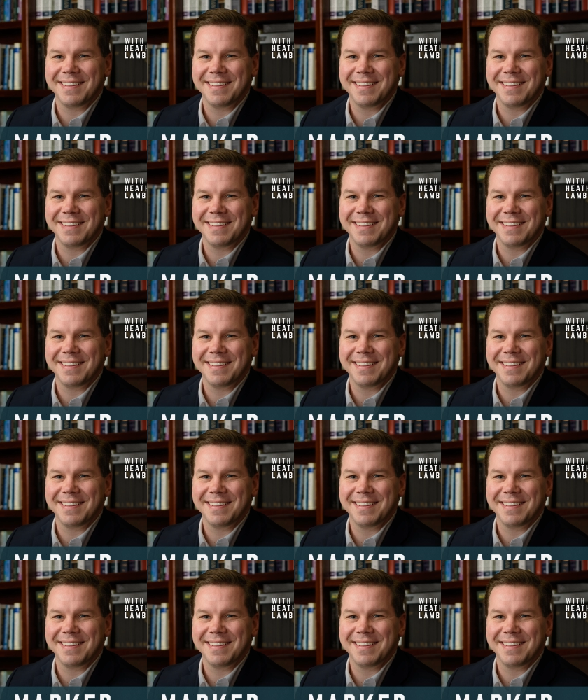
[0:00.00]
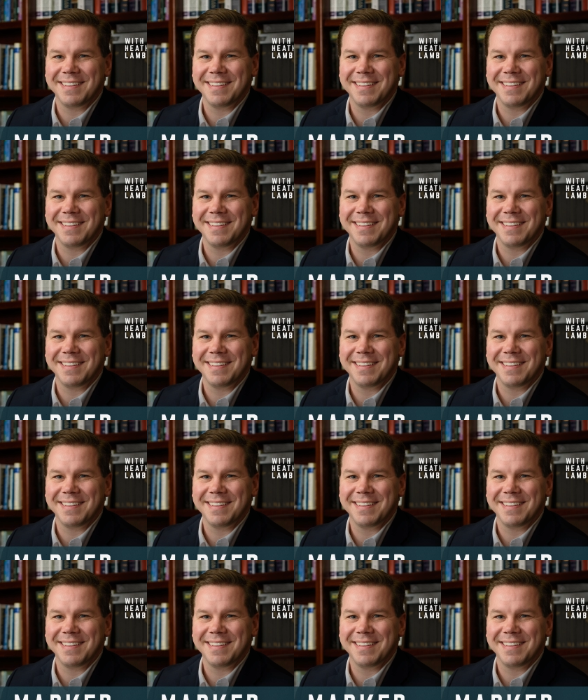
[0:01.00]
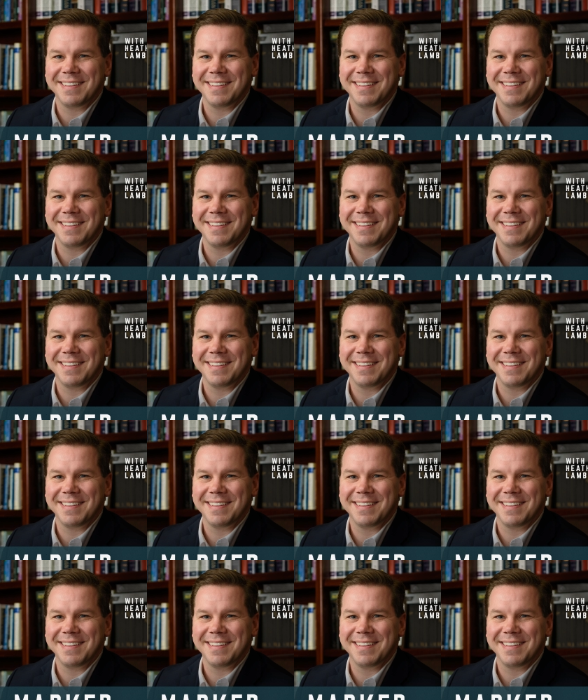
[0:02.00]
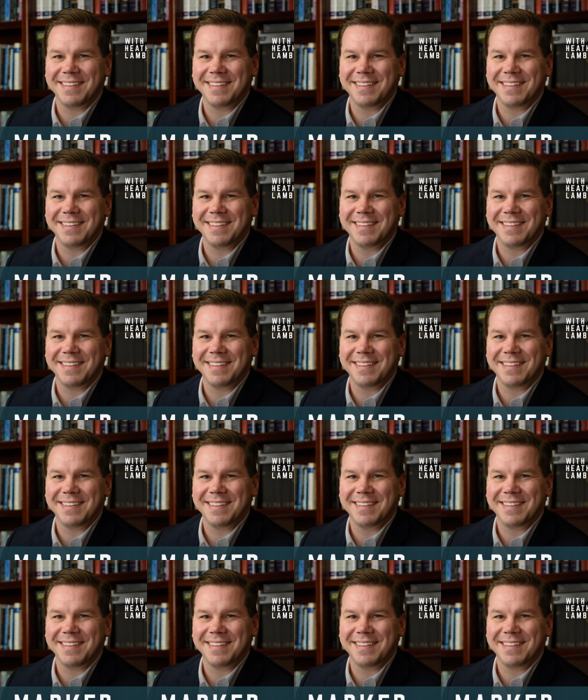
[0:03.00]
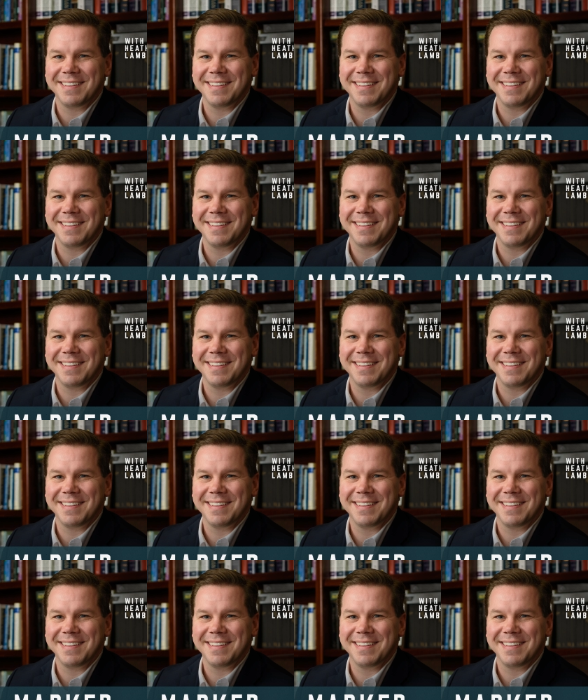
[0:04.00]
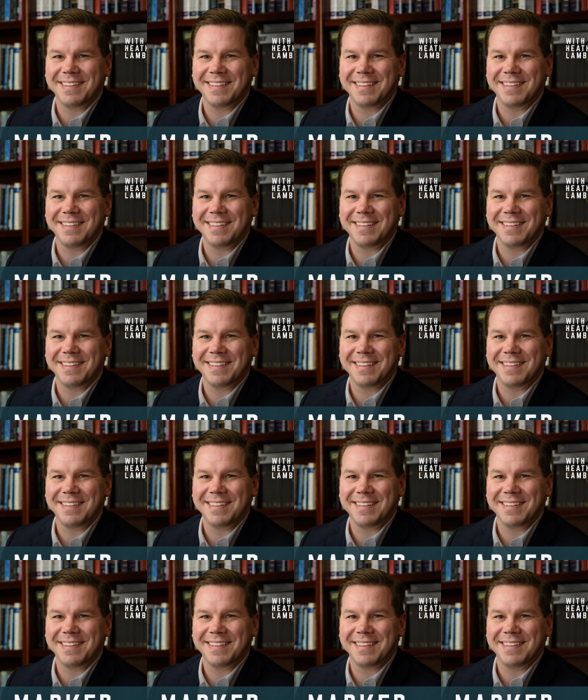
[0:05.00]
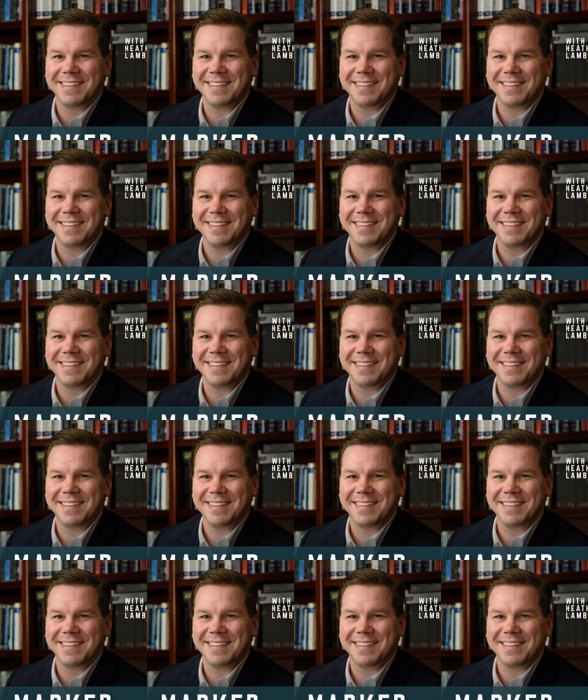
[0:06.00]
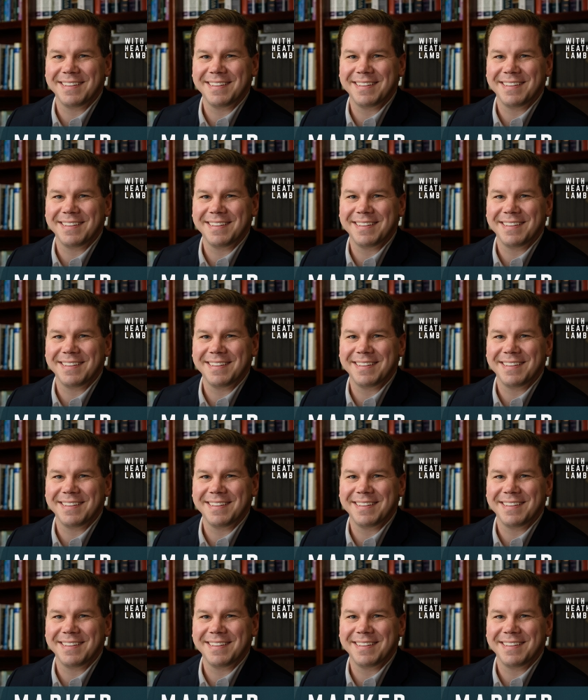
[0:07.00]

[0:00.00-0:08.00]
(no lip movement)